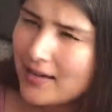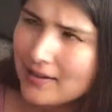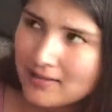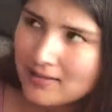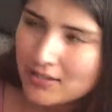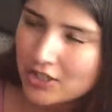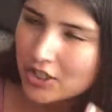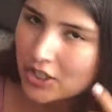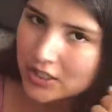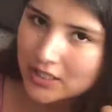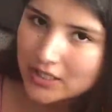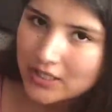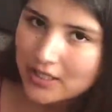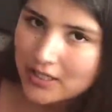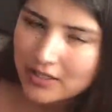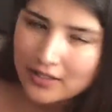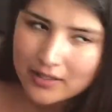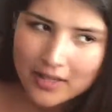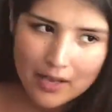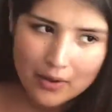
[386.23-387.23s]
and she could
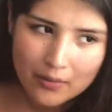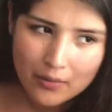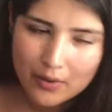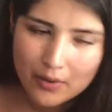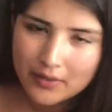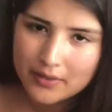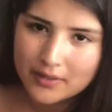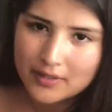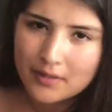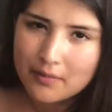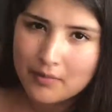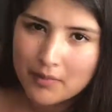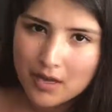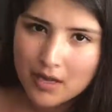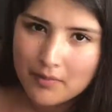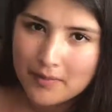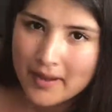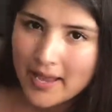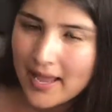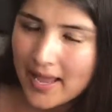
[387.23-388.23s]
hear like, whoa, there's something
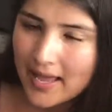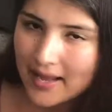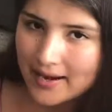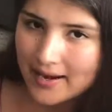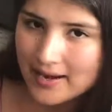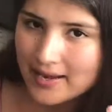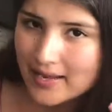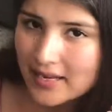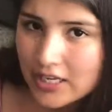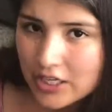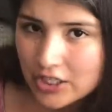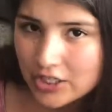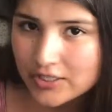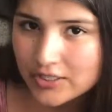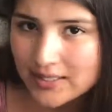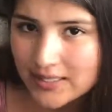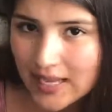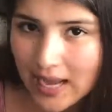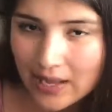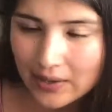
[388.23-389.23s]
on my head, and I hear
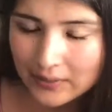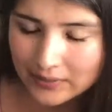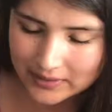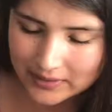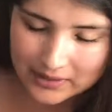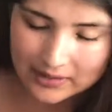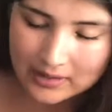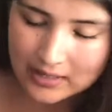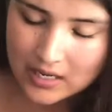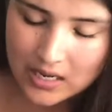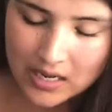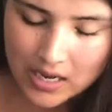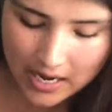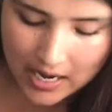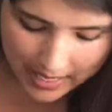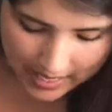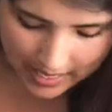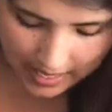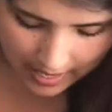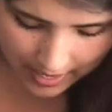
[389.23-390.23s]
sound. And
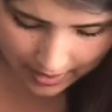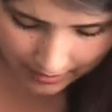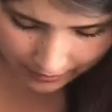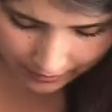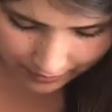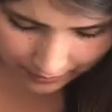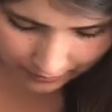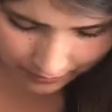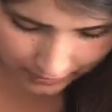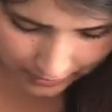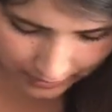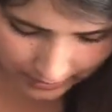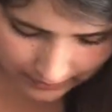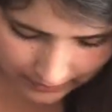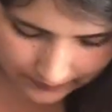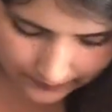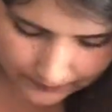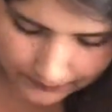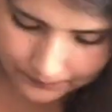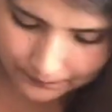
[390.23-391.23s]
yeah, I don't know,
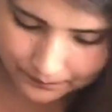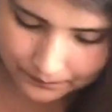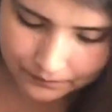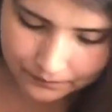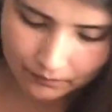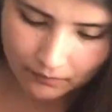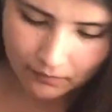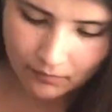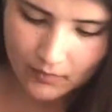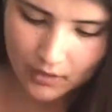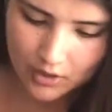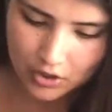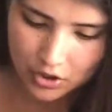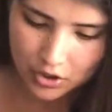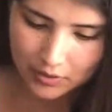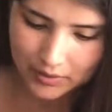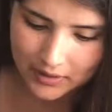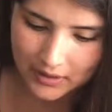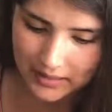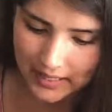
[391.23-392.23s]
she
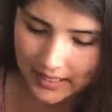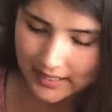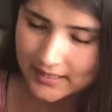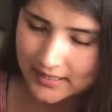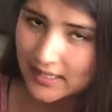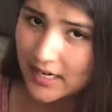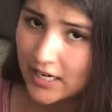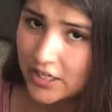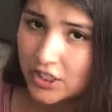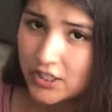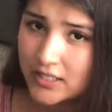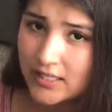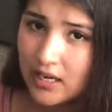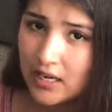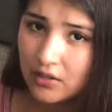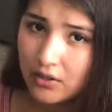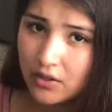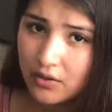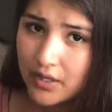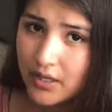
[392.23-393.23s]
really liked it. I just
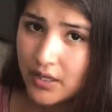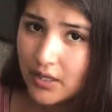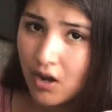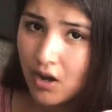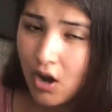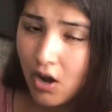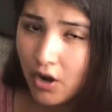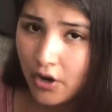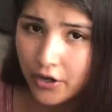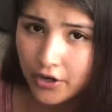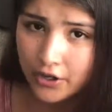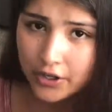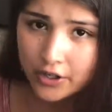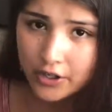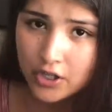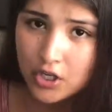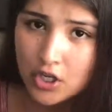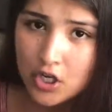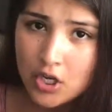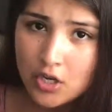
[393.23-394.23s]
downloaded all
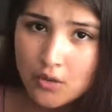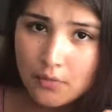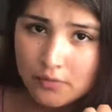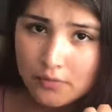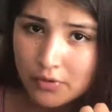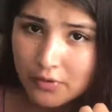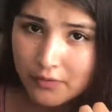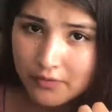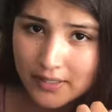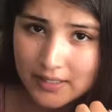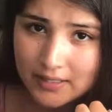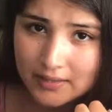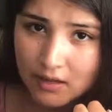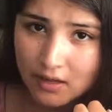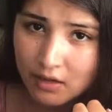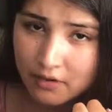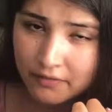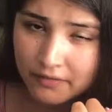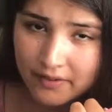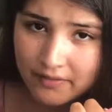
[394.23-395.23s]
her movies,
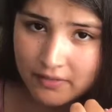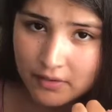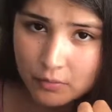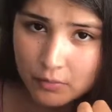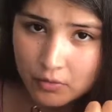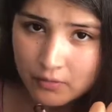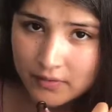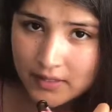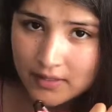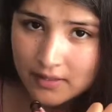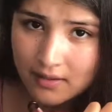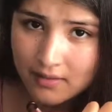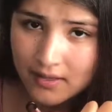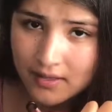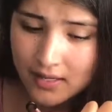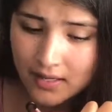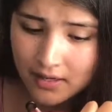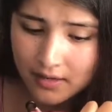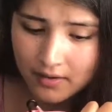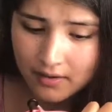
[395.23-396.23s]
all her favorite movies on
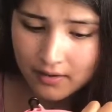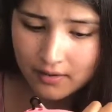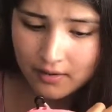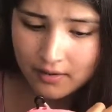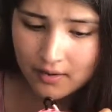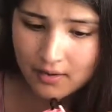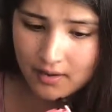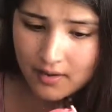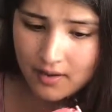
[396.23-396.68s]
here,